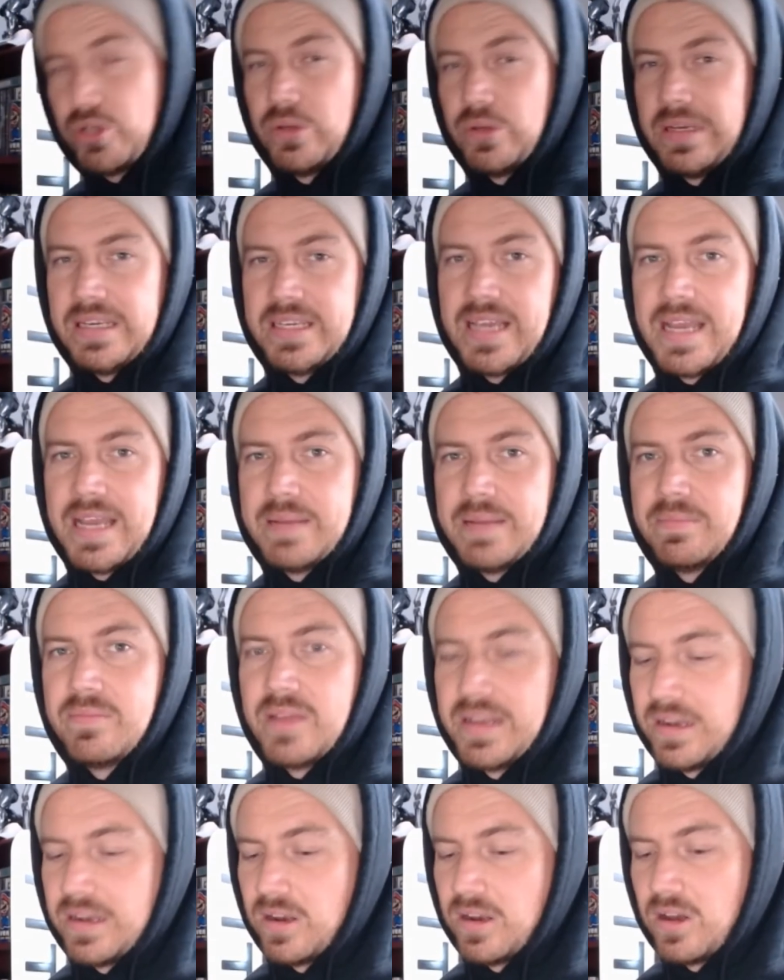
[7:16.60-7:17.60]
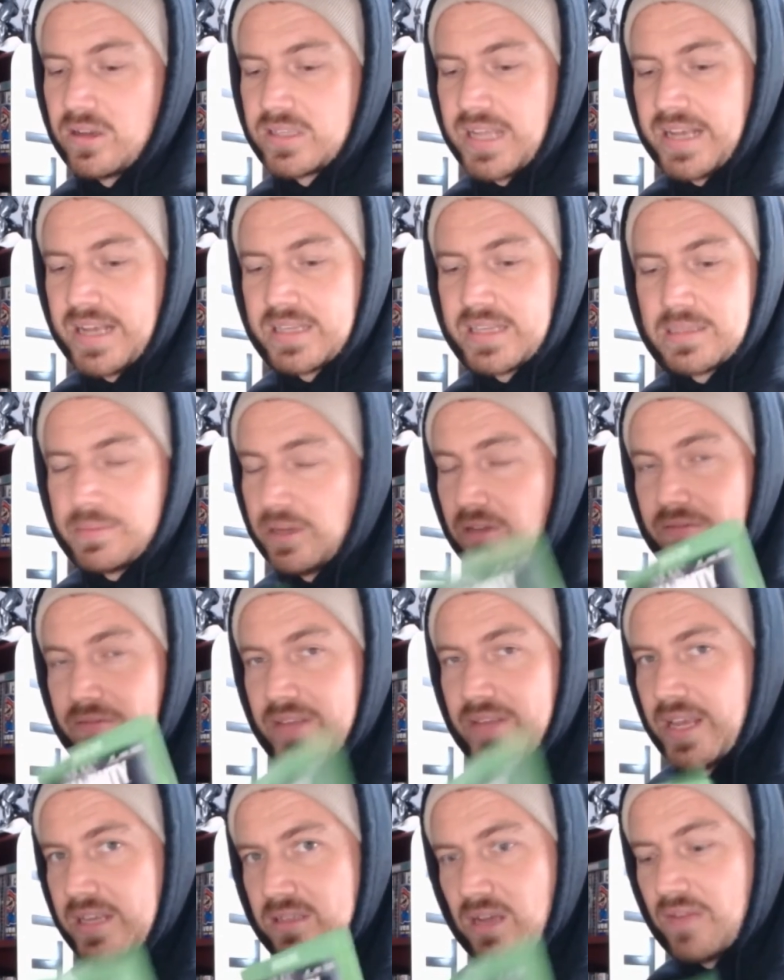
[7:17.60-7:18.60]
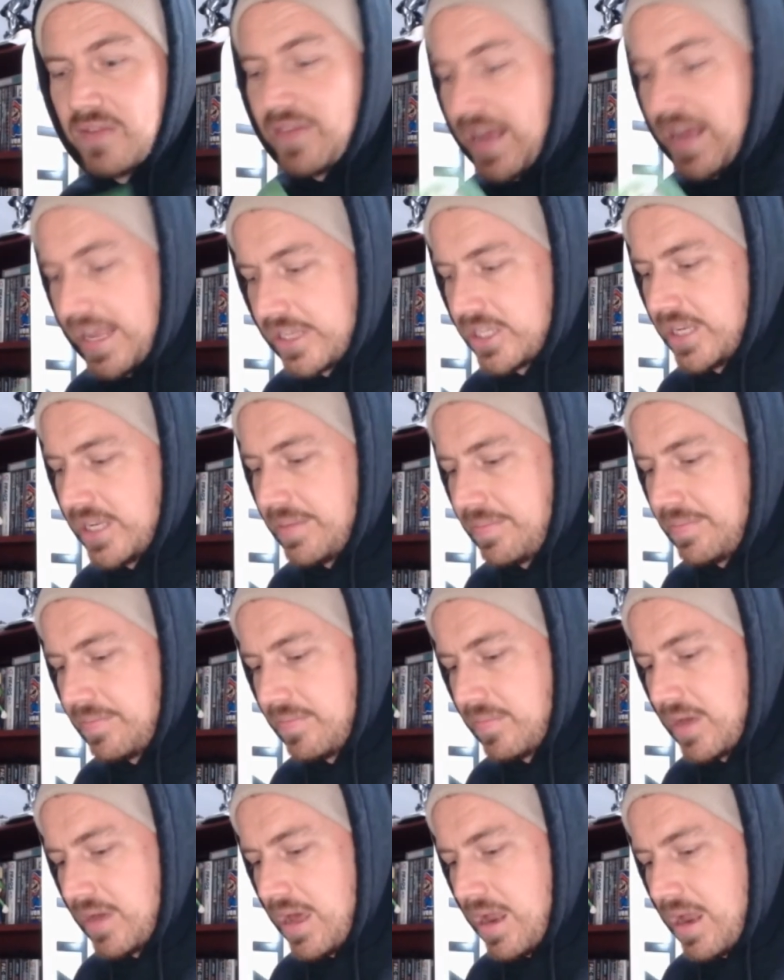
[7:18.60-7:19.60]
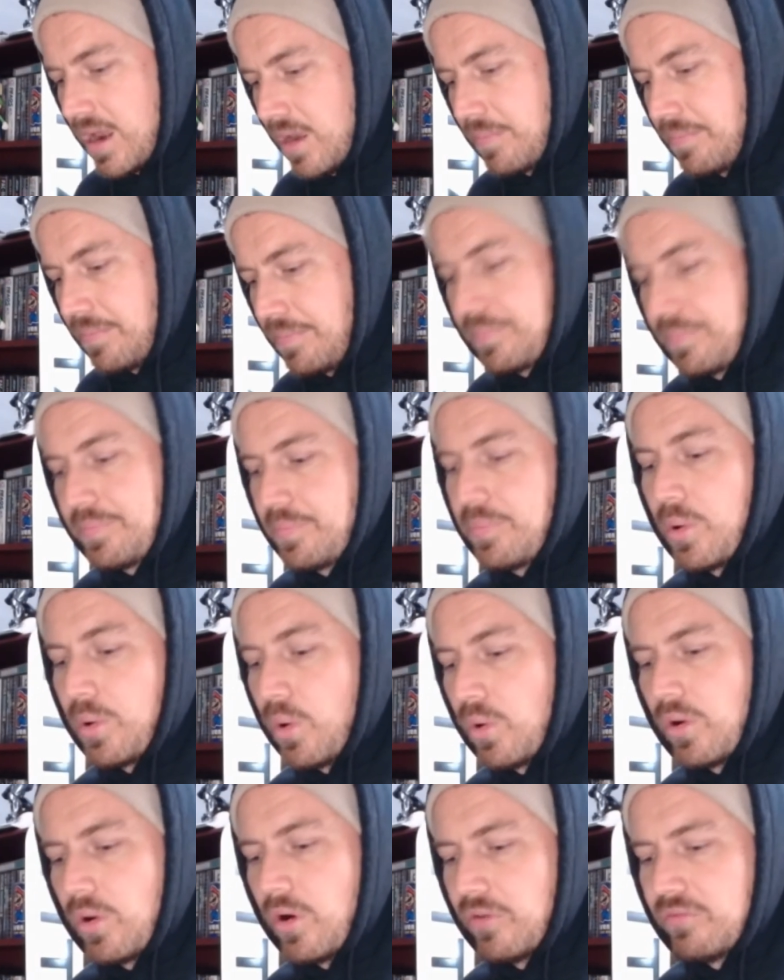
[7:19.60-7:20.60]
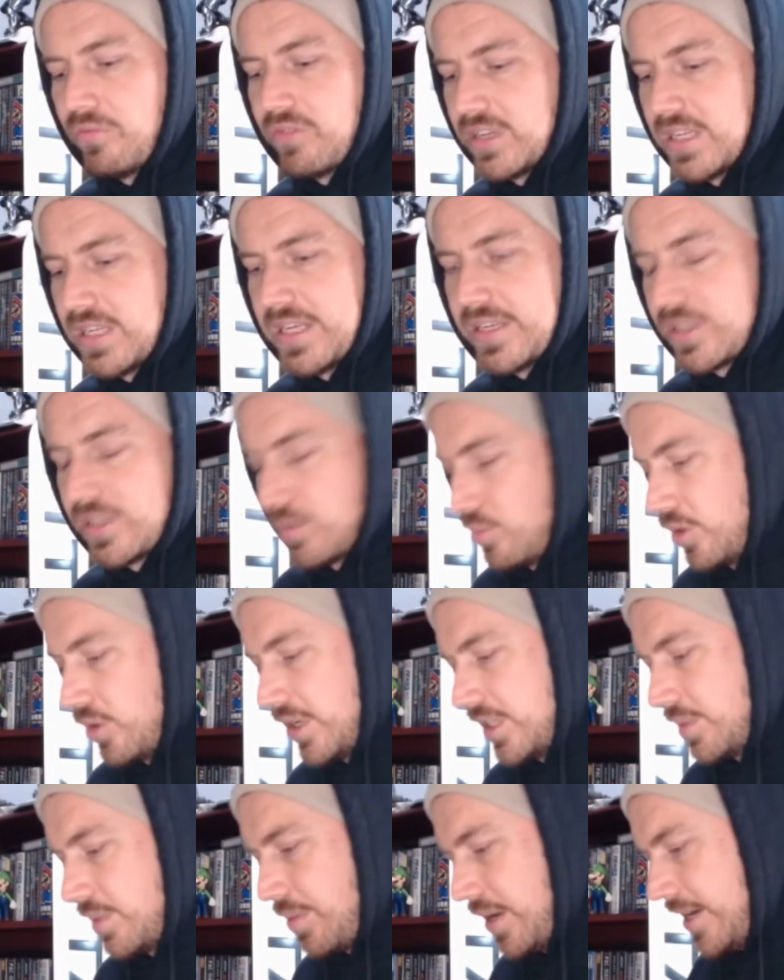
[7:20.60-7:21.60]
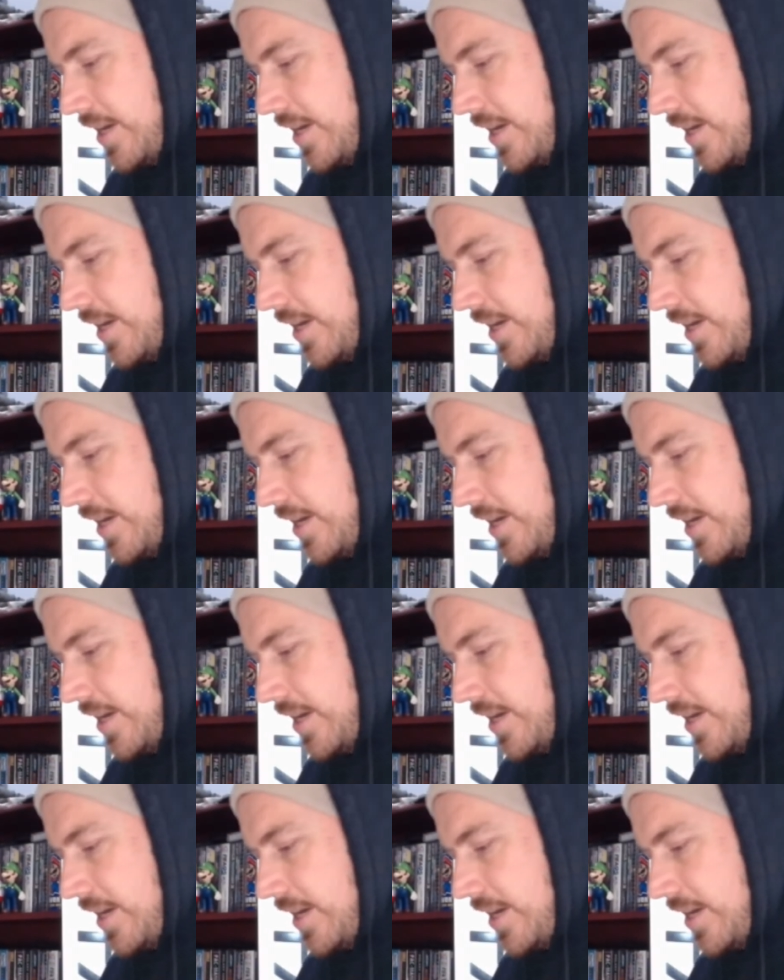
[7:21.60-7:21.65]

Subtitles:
game in the last X amount of years that I've actually bought on release and wanted to play.